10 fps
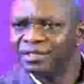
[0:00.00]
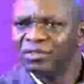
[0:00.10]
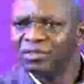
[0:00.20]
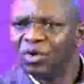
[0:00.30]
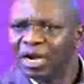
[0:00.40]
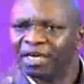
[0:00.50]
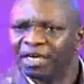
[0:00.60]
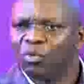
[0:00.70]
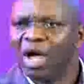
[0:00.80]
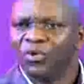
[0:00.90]
What about the
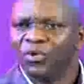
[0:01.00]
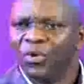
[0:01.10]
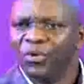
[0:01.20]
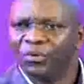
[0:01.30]
one you don't know?